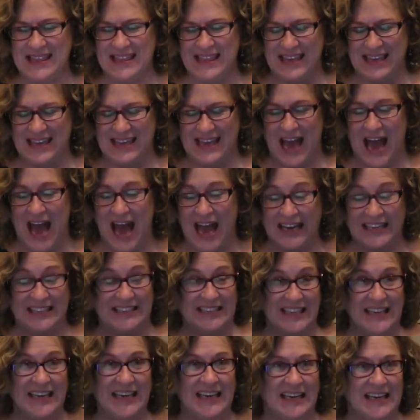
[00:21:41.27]
The
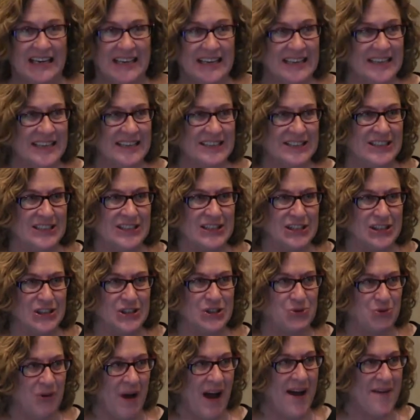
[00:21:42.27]
idea is to
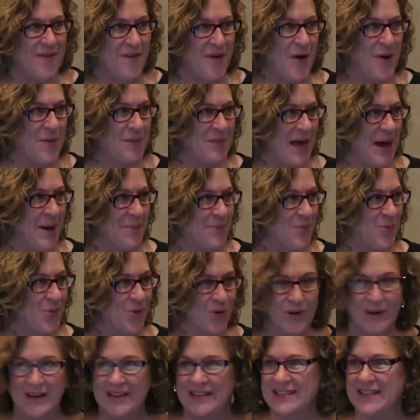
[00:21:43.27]
just drive home that
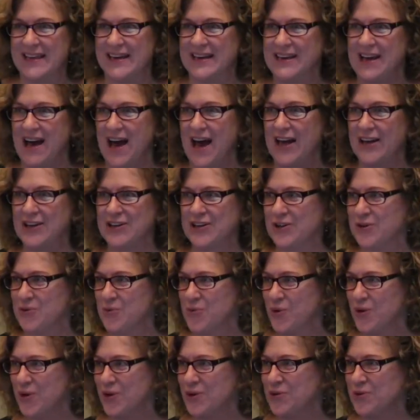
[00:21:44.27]
point that God
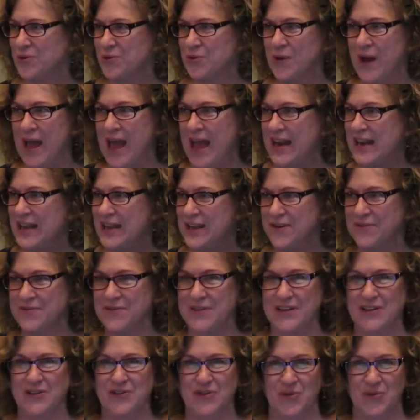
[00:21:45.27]
can work through any of
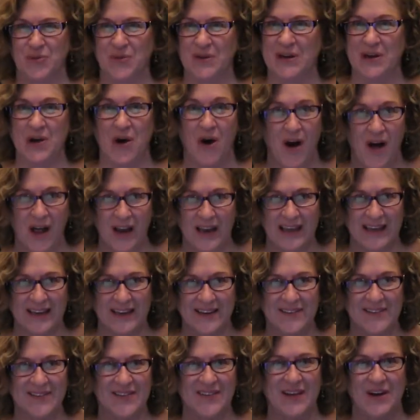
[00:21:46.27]
these 3
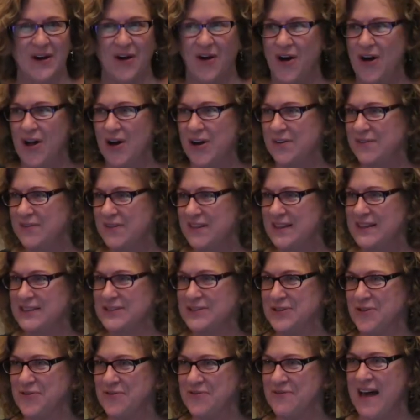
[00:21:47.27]
callings, that all of
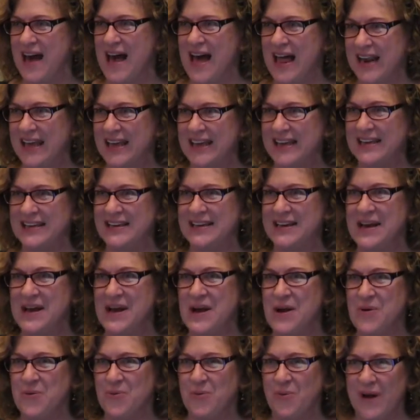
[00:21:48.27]
these are valid
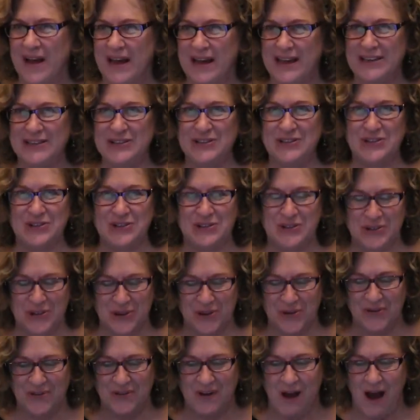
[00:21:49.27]
ways to
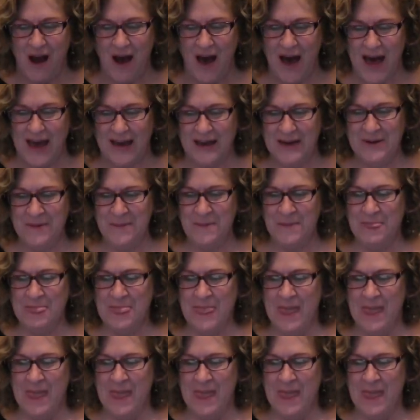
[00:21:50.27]
serve God.